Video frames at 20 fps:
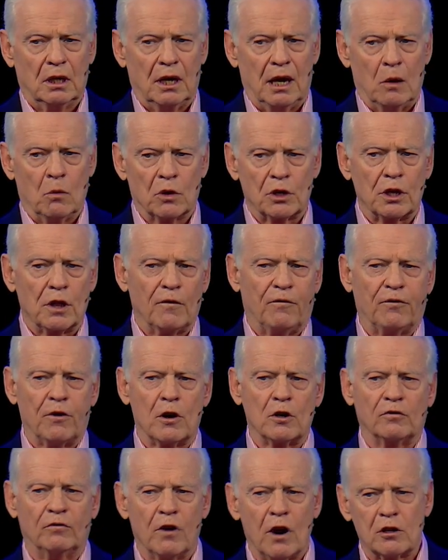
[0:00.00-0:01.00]
And one of the
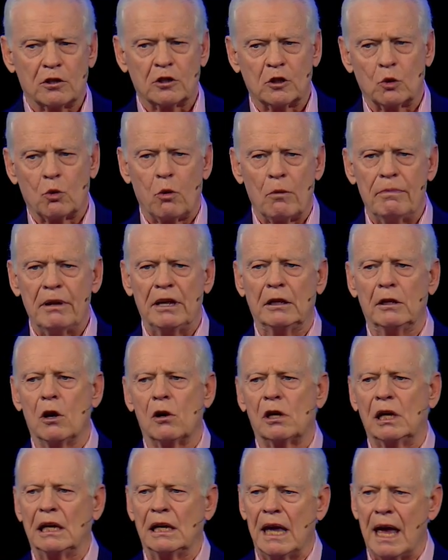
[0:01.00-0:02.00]
first verses we've been
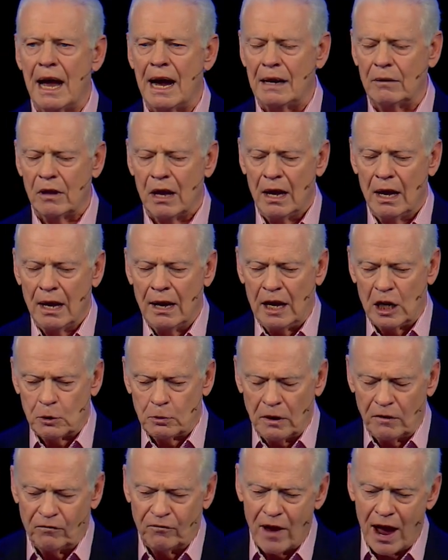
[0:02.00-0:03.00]
looking at has
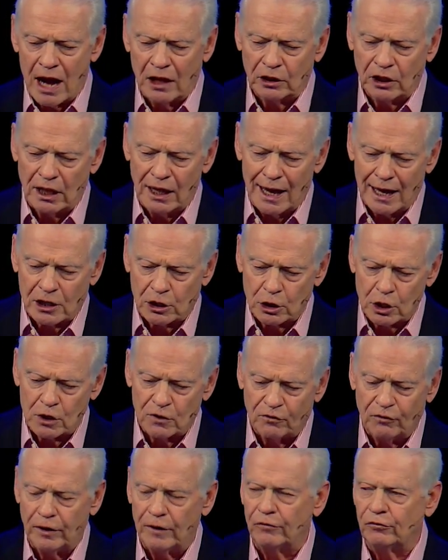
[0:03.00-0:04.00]
been found in Exodus
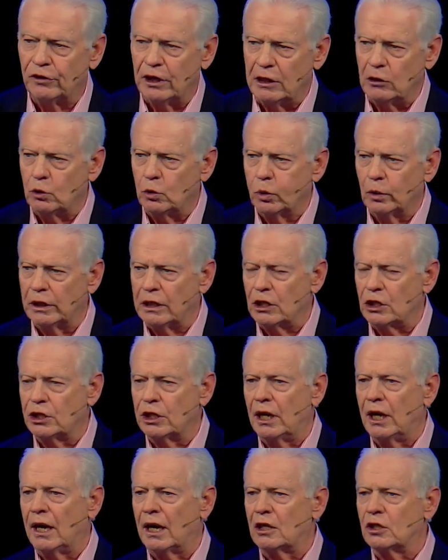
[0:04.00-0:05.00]
fifteen
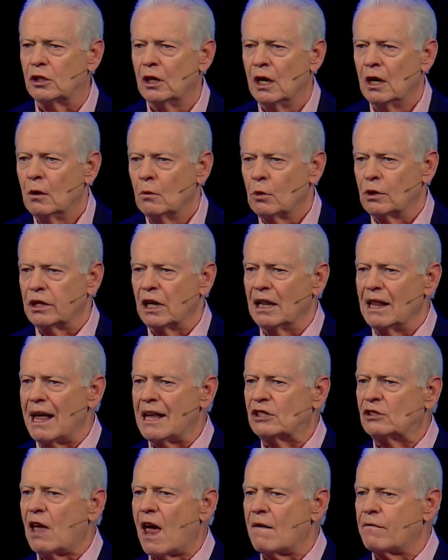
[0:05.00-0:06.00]
twenty-six, where the
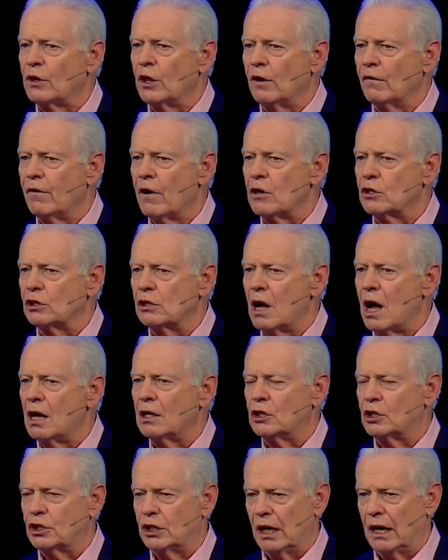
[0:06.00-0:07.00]
last half of the verse,
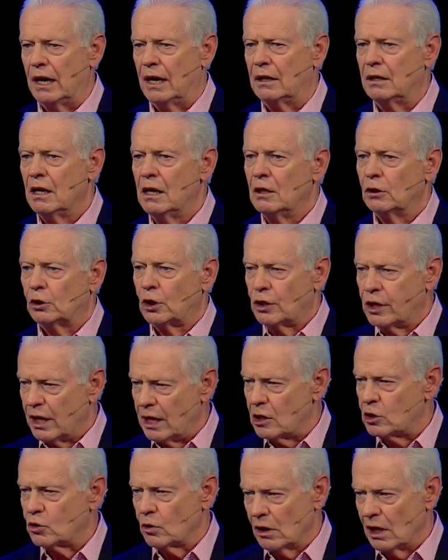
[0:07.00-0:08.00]
God said to the
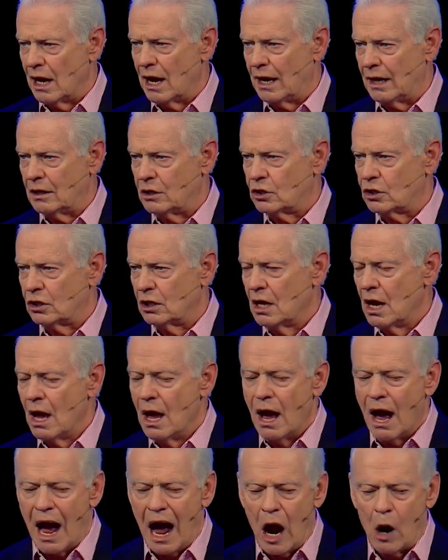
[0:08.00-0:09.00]
Israelites,
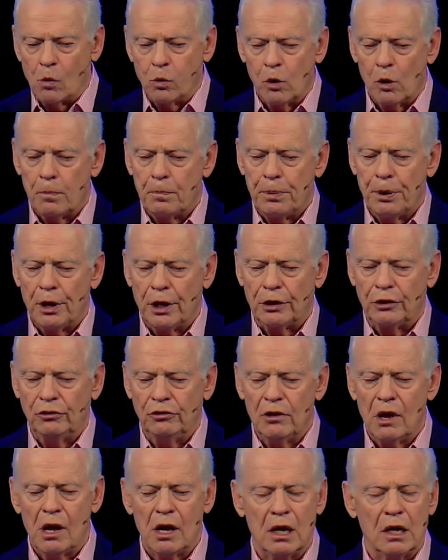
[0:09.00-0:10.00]
I will put
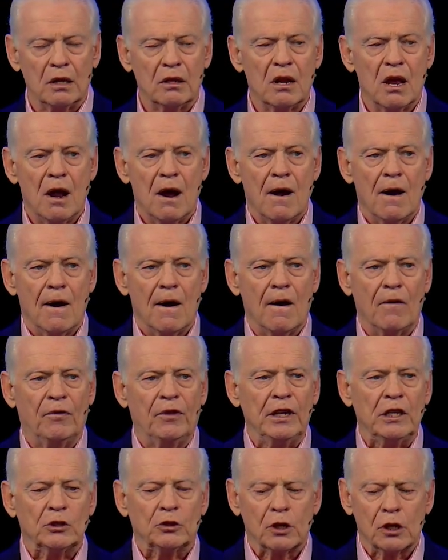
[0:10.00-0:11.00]
none of
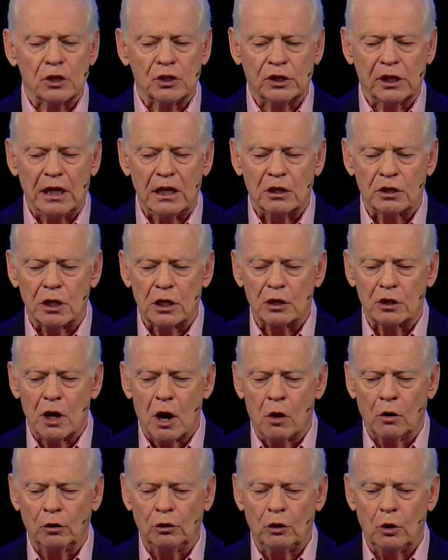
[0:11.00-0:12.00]
these diseases
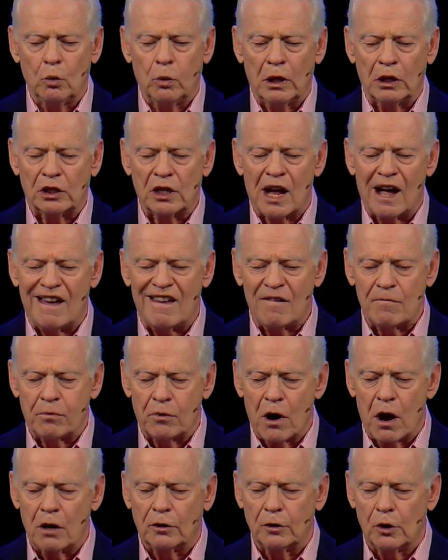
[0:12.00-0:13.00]
on you which I have
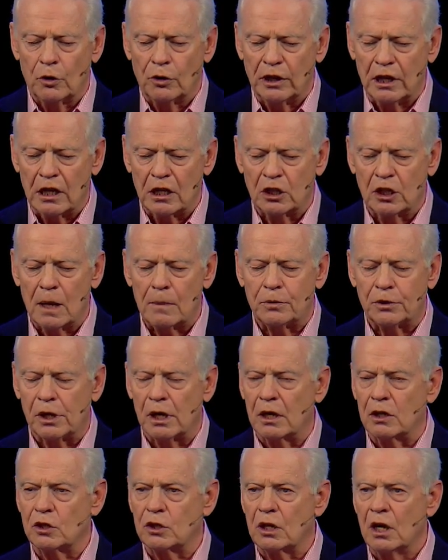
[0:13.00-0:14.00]
brought on the
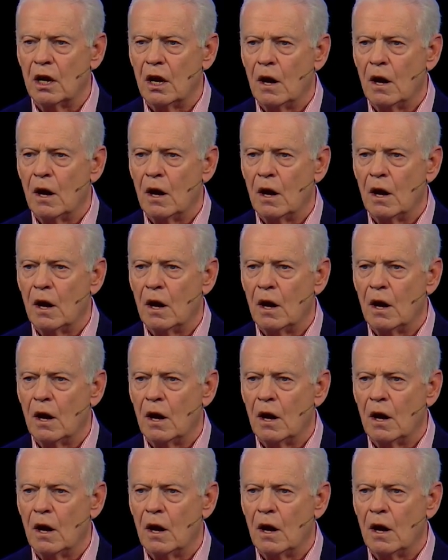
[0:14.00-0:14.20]
Egyptians,